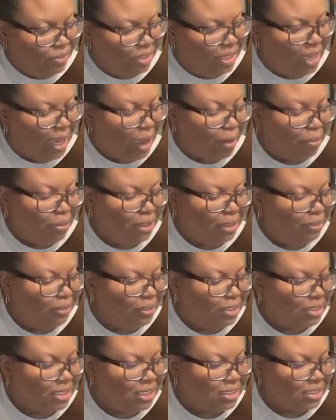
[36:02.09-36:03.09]
I'm gonna leave
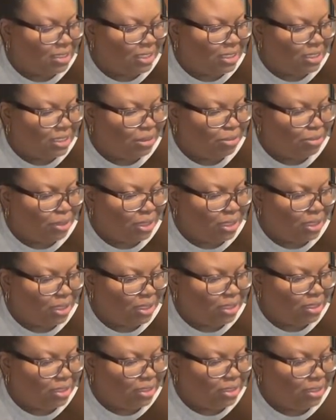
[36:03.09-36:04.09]
this as such
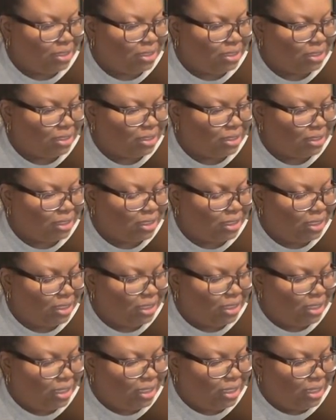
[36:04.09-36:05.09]
because
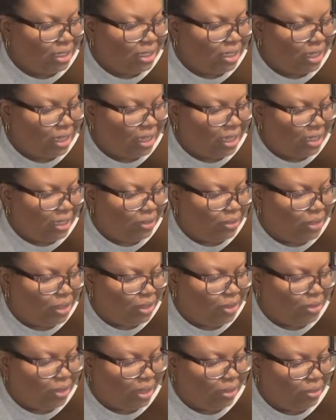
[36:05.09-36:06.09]
I don't
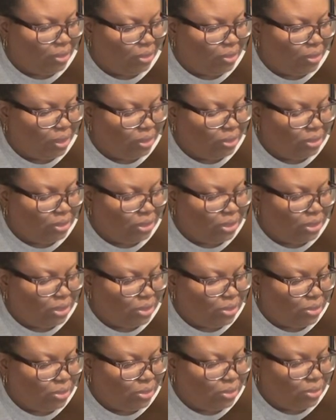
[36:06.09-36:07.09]
know. I don't know what else to
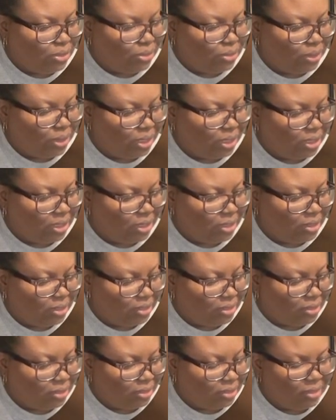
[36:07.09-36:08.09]
do with it,
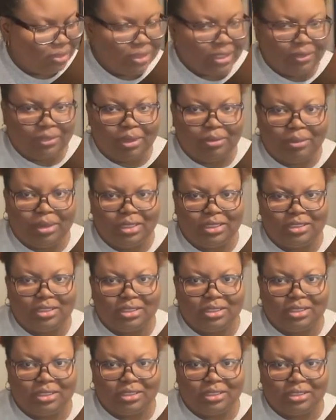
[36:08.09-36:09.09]
if that makes
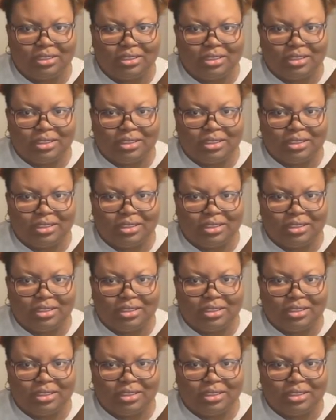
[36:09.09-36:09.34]
sense.